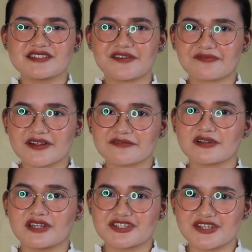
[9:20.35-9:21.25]
different
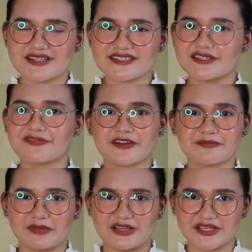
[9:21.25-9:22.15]
religions,
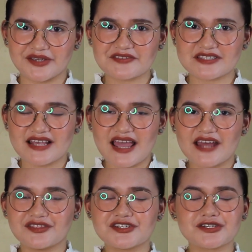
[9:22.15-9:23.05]
different beliefs,
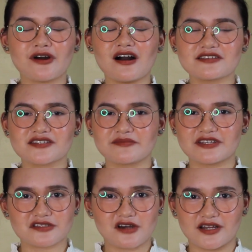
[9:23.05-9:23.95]
and they should also
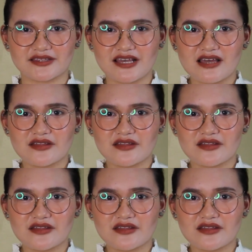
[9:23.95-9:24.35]
be taught